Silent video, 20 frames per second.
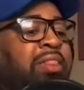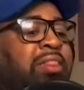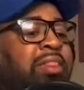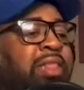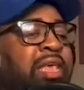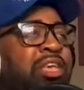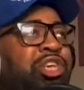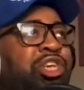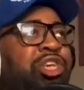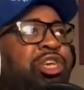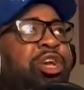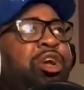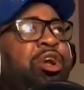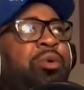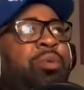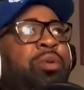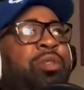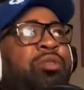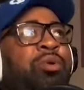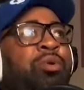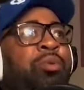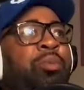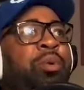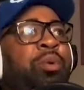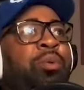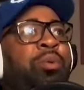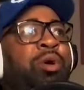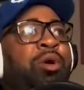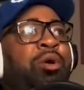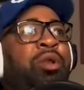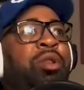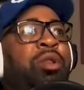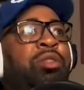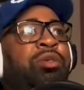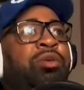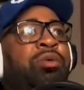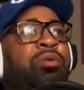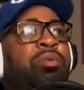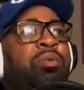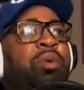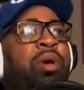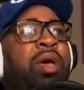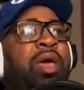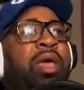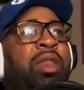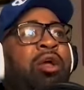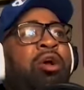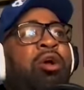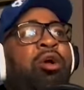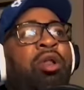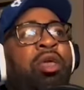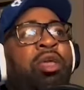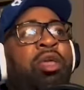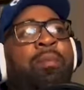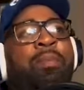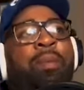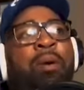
this year we were going to do it earlier,